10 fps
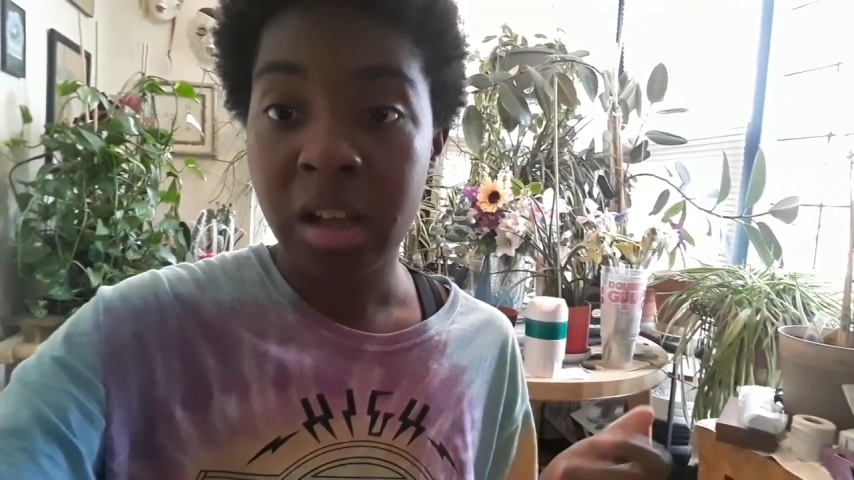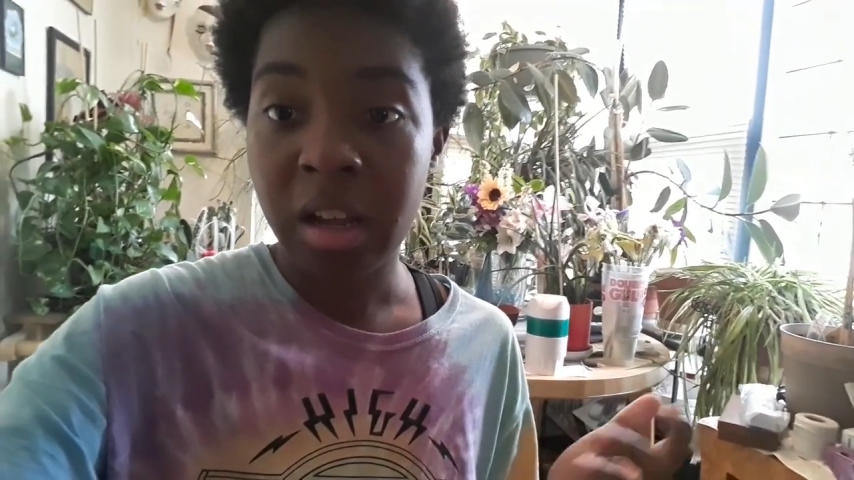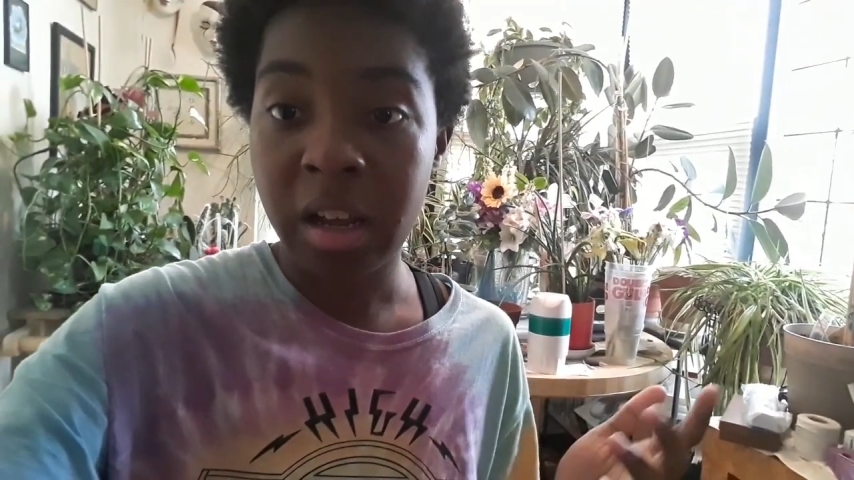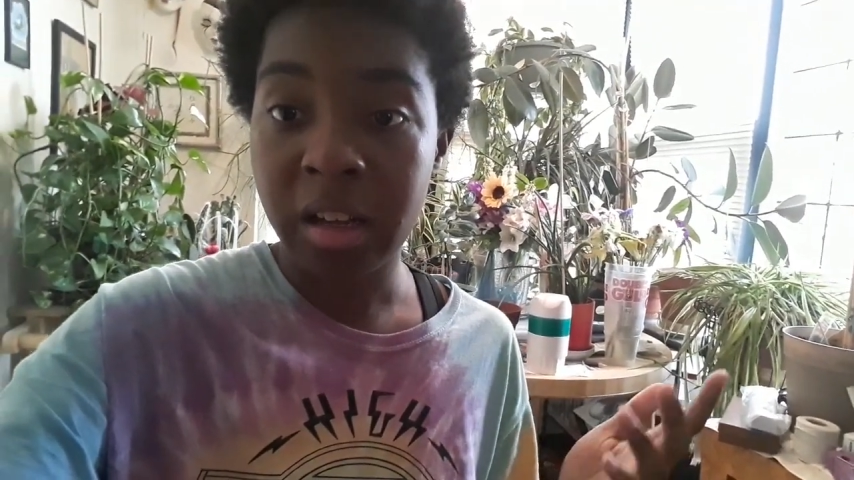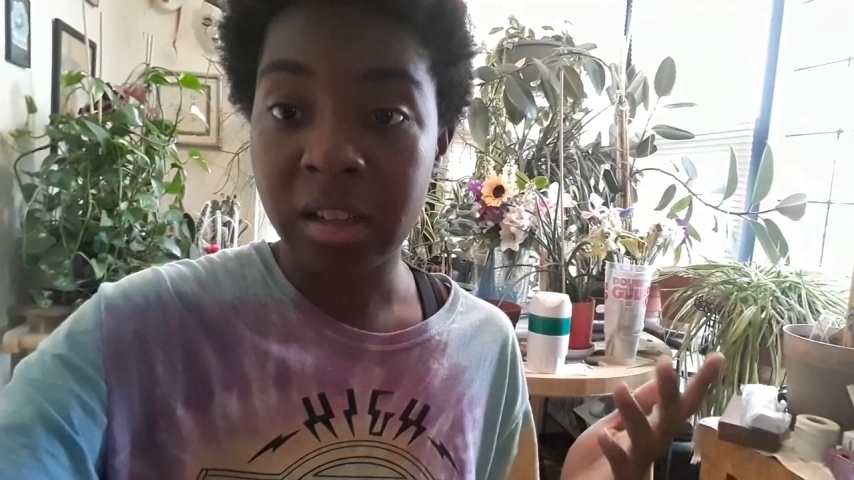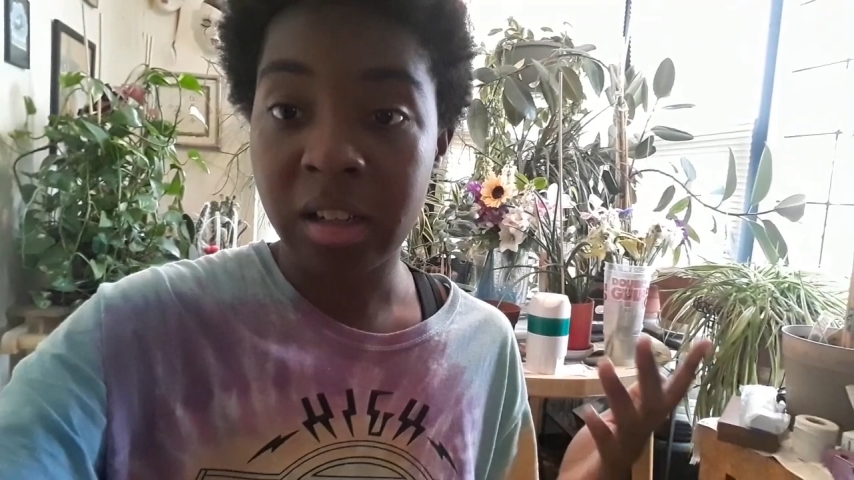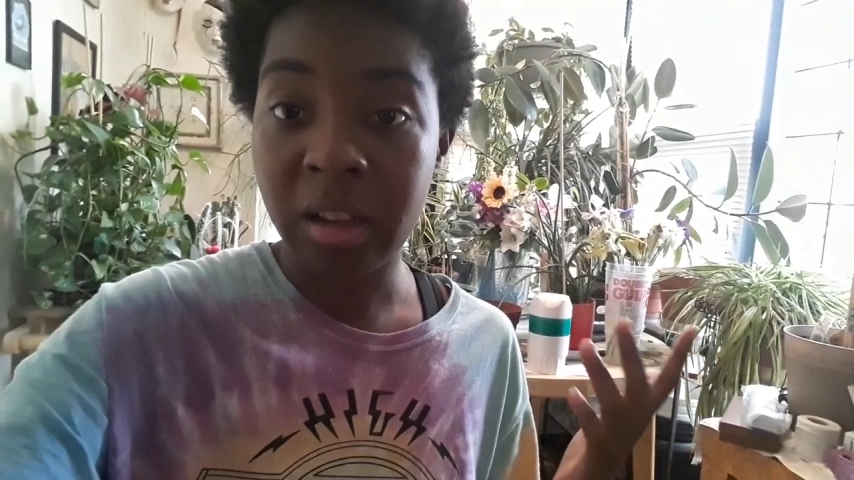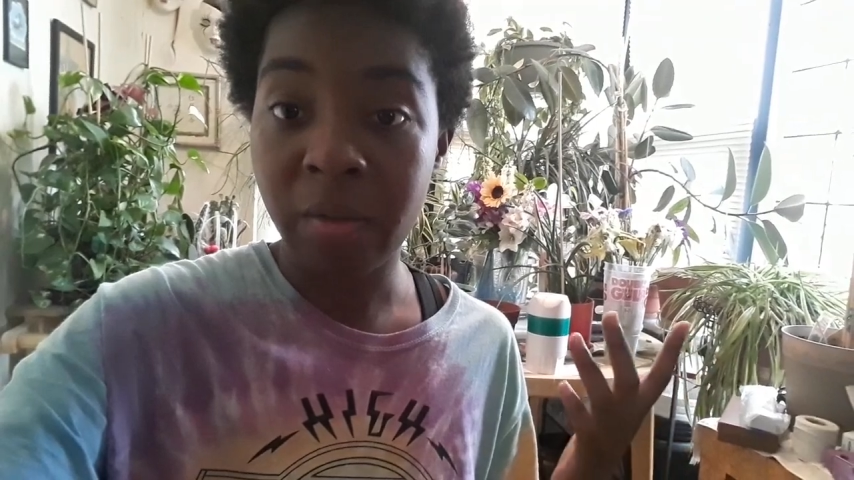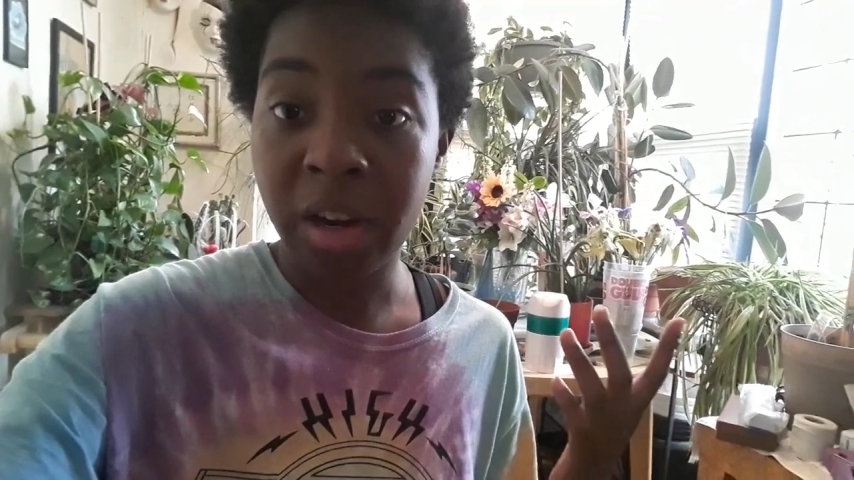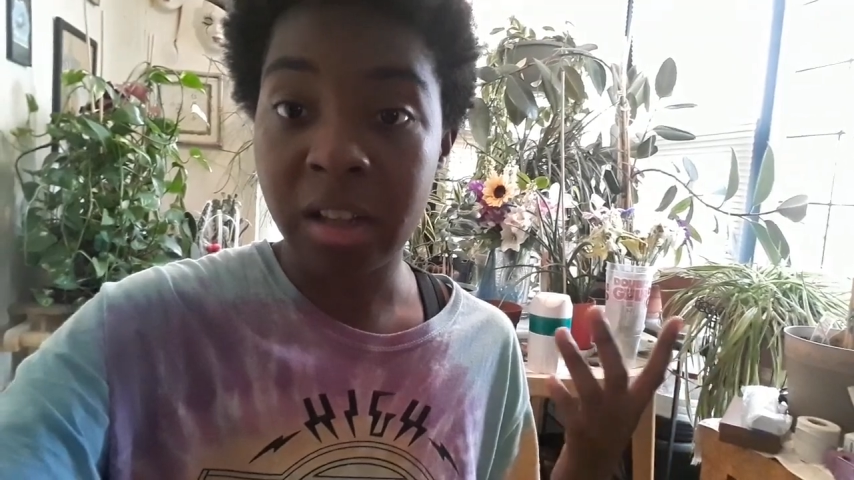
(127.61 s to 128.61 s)
And they
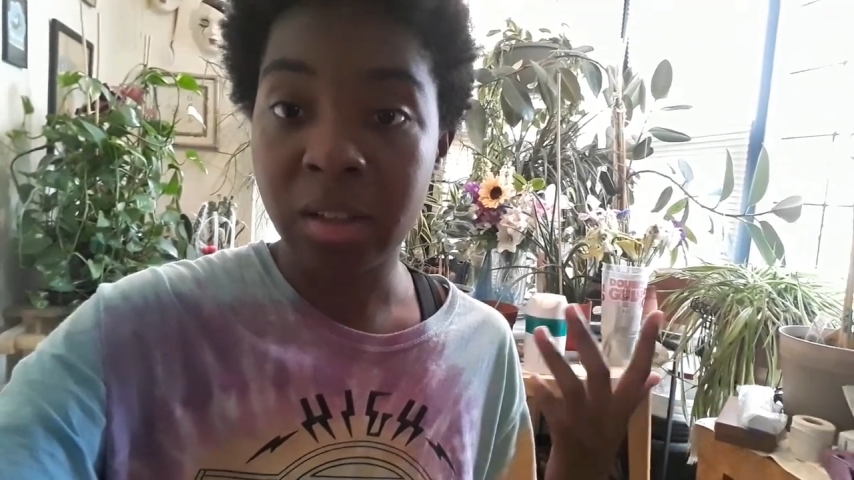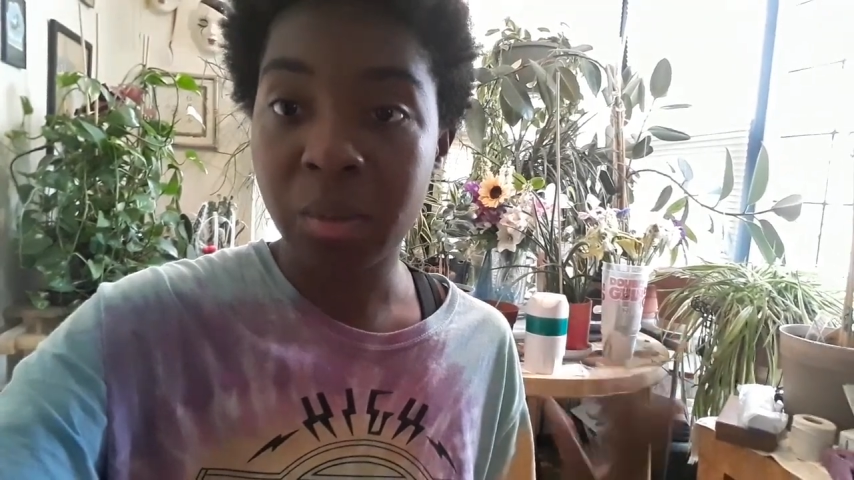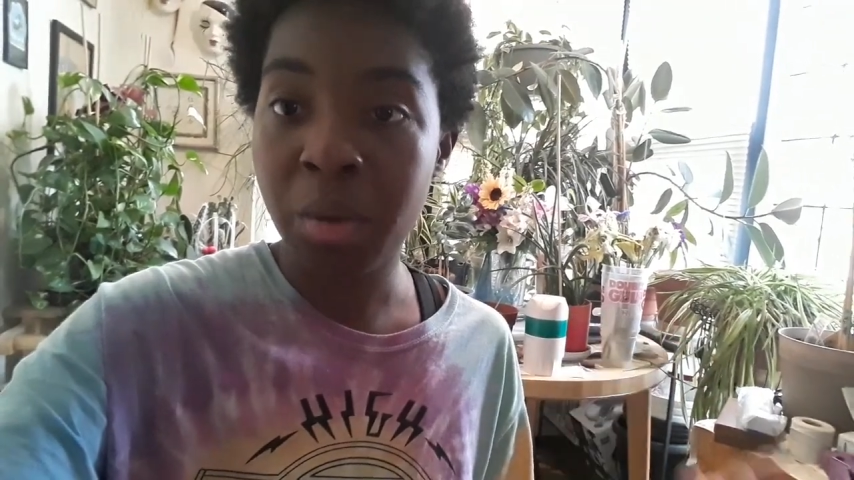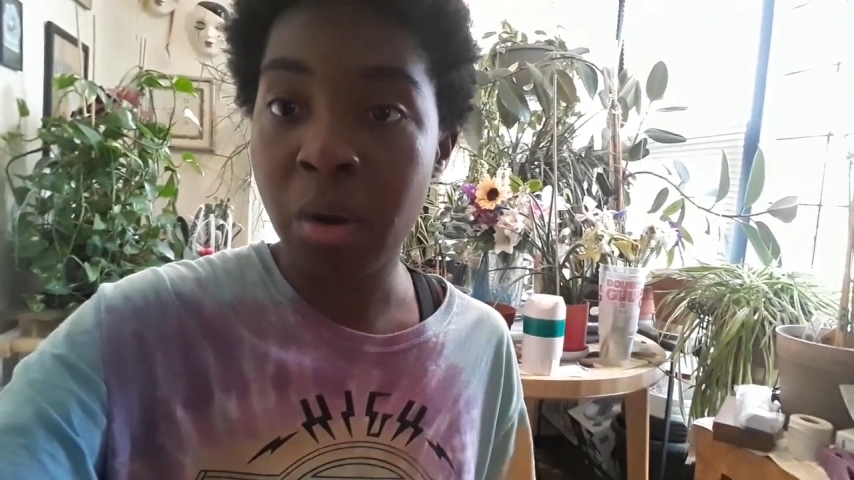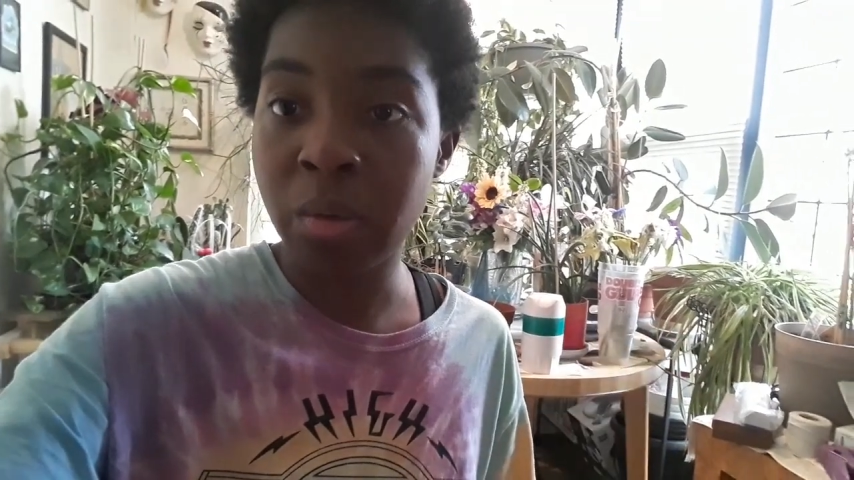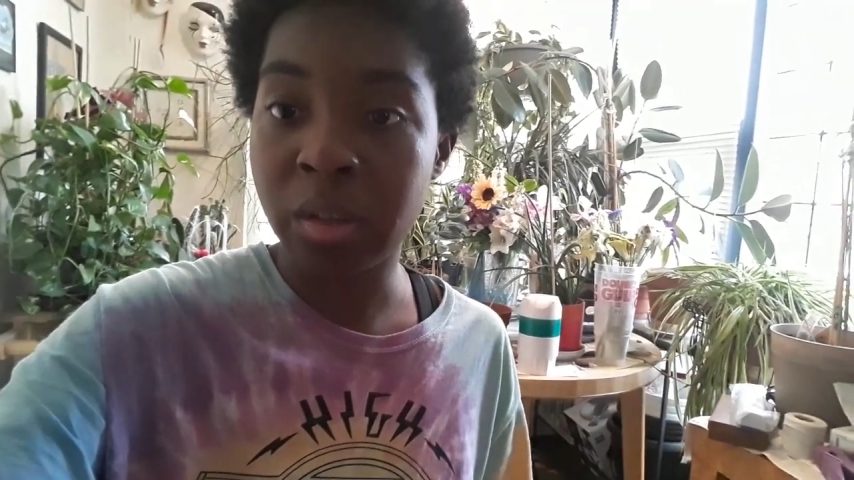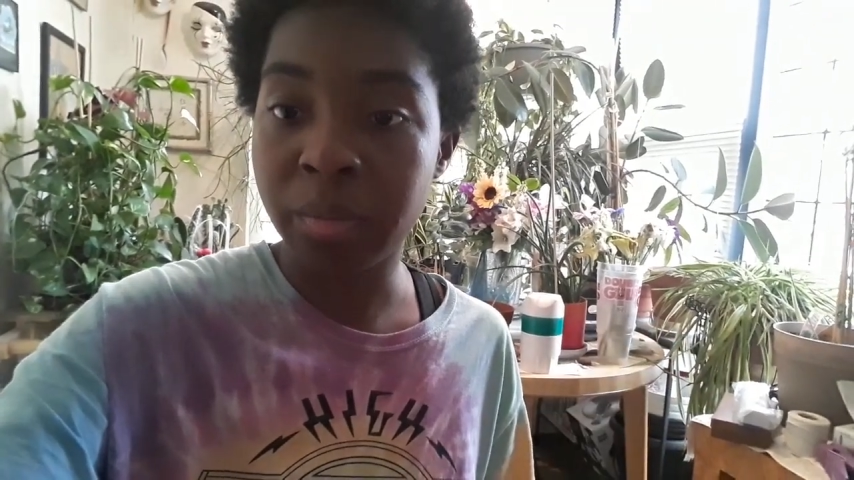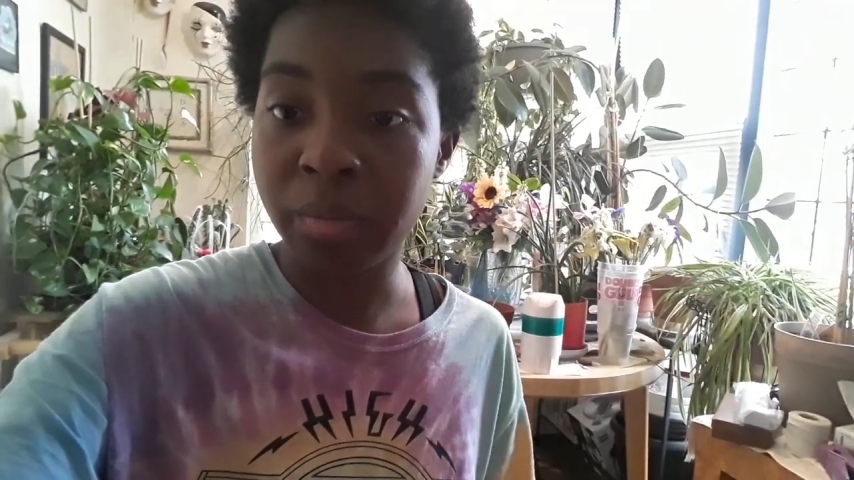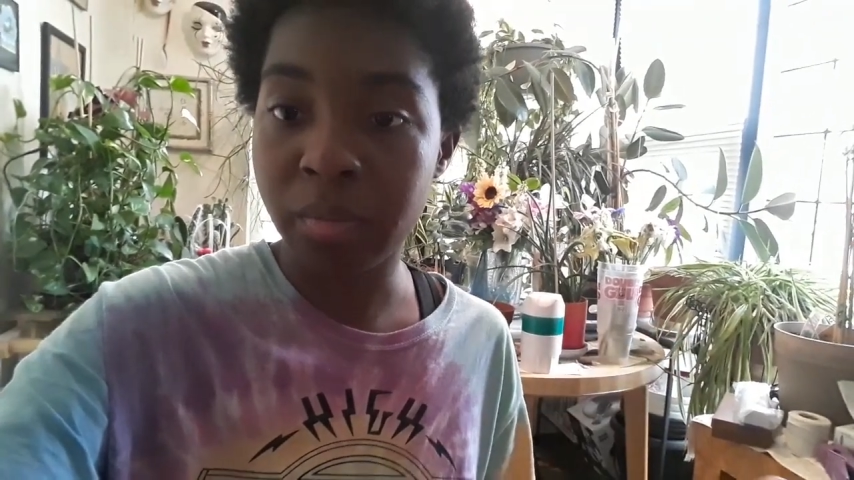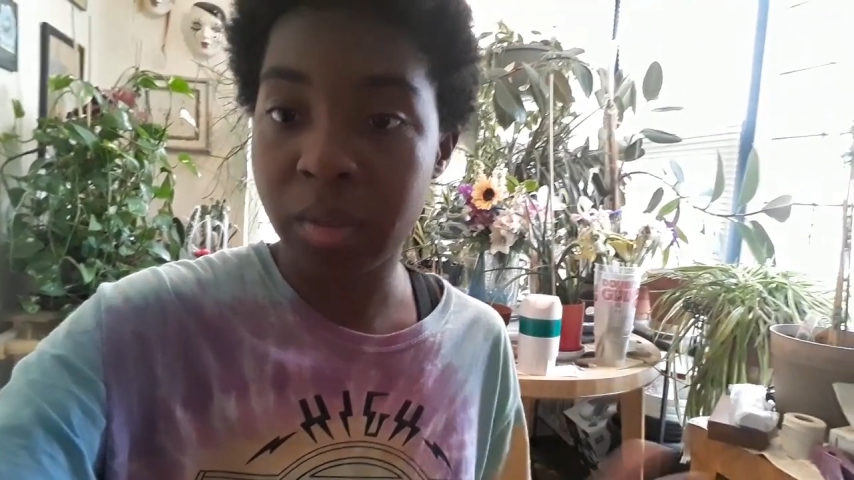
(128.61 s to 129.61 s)
find this poem